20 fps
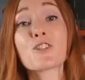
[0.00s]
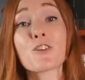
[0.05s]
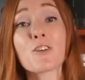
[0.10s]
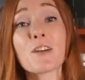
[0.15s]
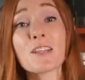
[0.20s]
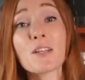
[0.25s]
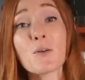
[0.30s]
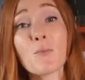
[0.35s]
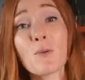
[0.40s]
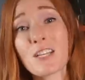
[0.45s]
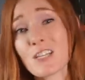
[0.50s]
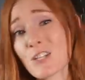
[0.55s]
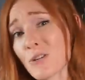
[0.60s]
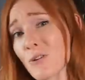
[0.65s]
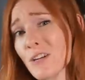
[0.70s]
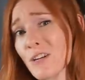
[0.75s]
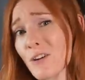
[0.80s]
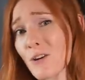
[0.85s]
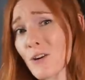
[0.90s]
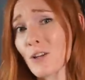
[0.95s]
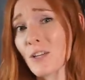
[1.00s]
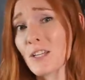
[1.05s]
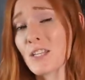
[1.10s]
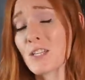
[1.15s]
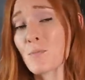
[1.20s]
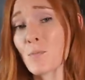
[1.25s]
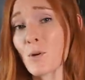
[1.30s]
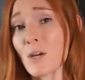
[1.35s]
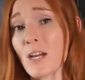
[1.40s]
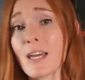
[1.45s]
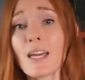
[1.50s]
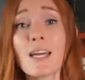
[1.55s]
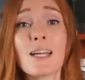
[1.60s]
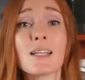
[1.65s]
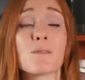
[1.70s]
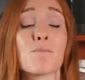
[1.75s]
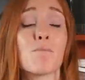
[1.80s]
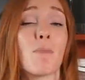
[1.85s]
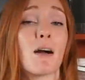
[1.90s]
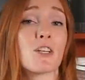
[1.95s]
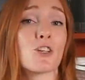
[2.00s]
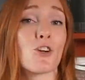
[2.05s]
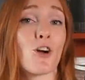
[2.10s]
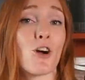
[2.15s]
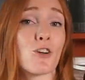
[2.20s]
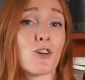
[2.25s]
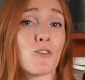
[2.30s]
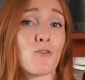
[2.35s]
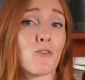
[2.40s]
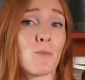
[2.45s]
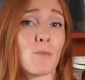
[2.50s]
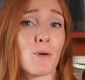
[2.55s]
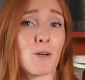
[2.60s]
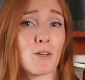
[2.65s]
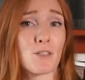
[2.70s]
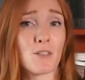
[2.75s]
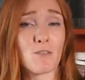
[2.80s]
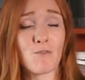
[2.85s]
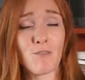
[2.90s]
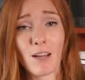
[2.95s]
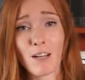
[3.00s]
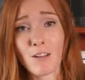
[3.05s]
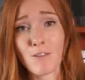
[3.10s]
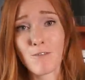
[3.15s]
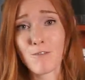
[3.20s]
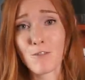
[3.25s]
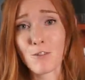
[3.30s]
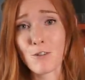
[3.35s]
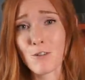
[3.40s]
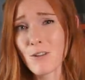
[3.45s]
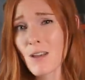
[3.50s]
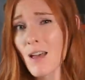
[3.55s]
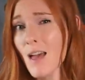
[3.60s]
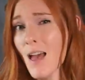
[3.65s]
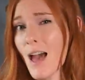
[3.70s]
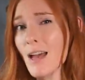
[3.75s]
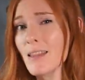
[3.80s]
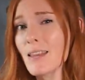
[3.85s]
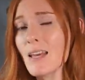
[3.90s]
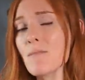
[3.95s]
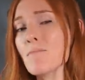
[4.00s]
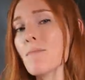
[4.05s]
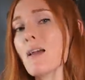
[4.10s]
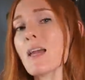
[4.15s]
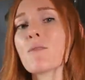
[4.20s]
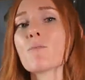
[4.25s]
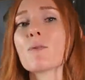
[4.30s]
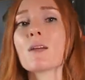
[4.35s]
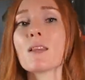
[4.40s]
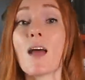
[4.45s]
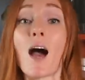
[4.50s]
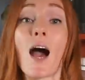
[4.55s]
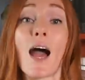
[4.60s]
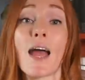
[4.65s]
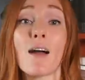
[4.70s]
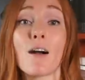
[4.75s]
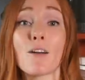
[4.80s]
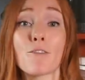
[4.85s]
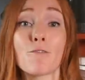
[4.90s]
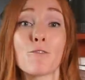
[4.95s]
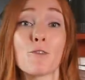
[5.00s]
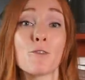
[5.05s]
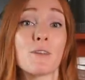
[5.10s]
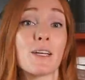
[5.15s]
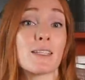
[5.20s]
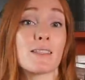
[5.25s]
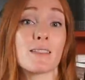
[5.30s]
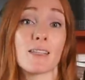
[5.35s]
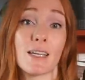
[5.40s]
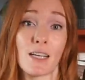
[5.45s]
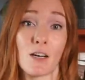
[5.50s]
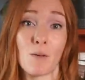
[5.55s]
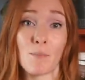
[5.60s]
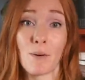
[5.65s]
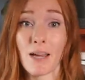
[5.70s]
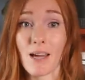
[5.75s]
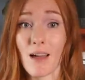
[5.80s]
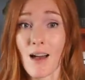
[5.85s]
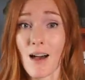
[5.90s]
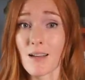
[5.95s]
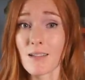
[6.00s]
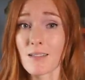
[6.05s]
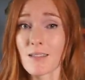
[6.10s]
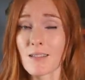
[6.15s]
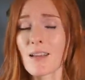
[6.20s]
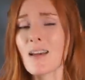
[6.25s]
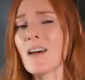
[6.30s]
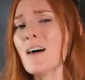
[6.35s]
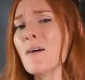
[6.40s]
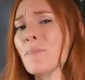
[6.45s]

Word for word: During the winter and early spring, it's much harder for birds to find food, and they may rely on food that's set out by us.